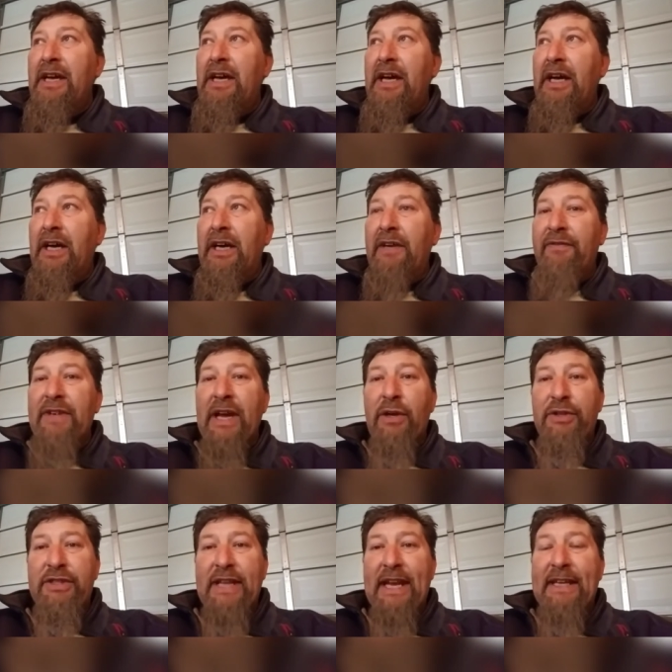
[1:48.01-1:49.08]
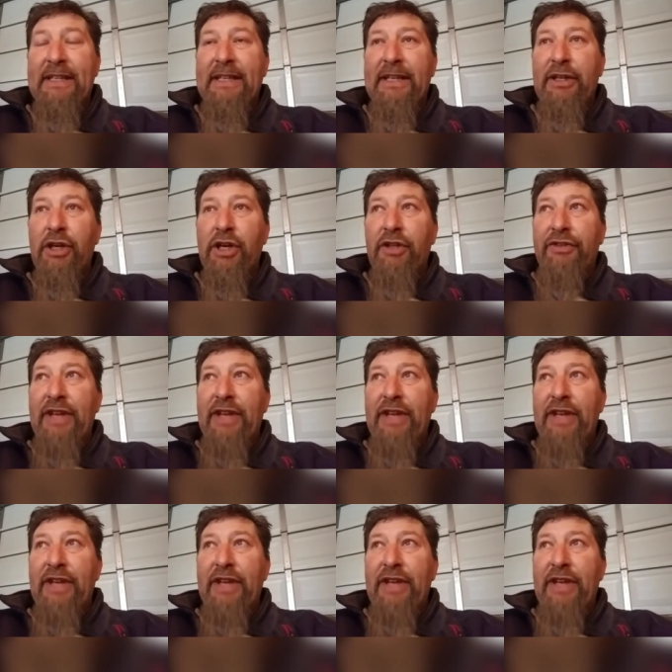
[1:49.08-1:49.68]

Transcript: Uh, I've now sanded it all